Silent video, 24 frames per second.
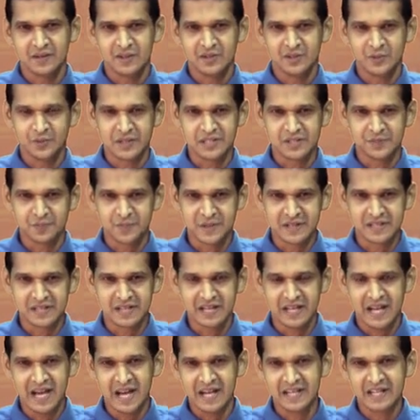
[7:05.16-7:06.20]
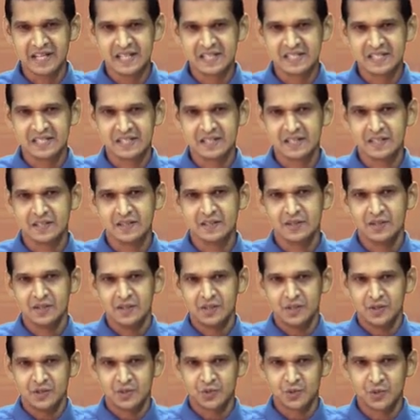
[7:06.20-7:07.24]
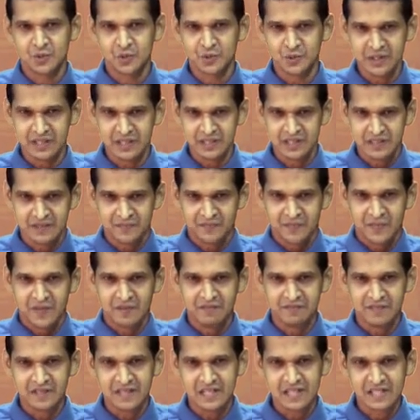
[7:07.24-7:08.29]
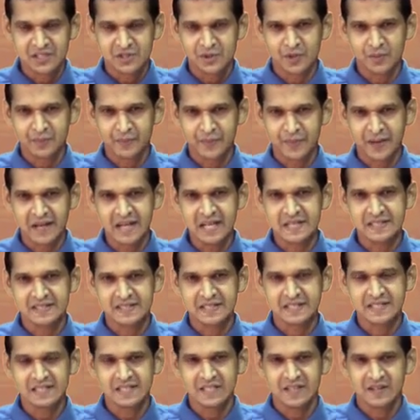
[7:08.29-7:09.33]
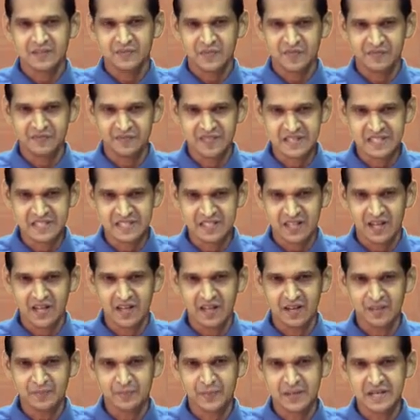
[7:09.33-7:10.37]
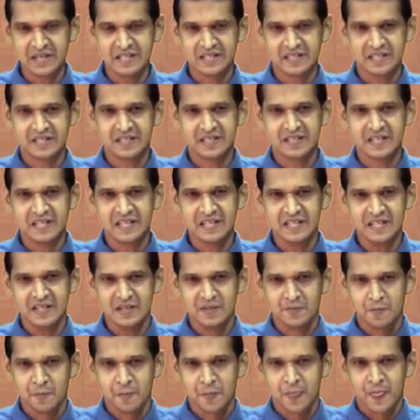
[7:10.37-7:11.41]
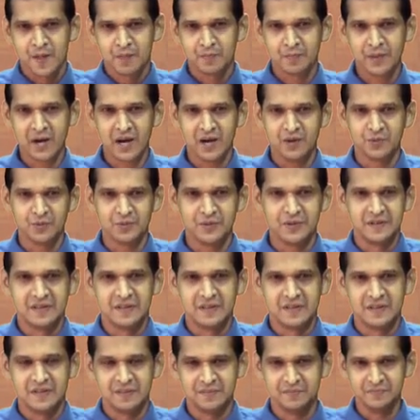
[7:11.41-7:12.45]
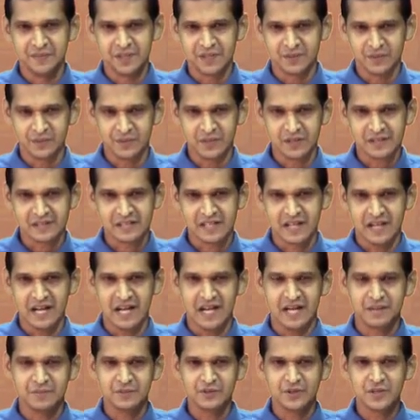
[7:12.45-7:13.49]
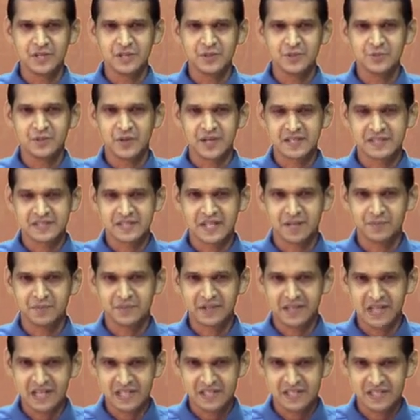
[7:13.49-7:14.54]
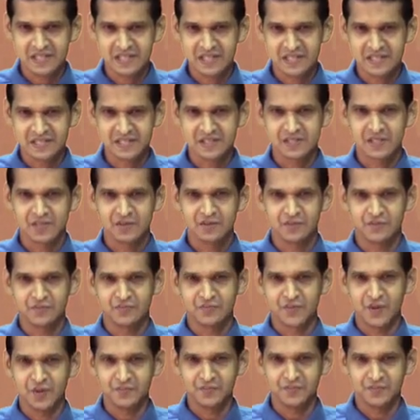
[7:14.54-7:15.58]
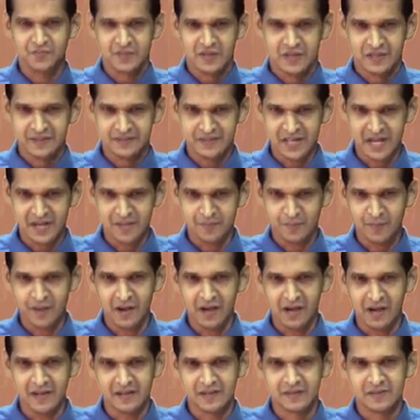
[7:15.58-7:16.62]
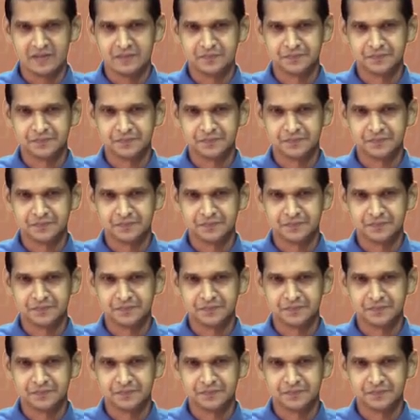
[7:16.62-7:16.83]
your special attention to the words or phrases which are printed in brown, because I am going to ask some questions from that part.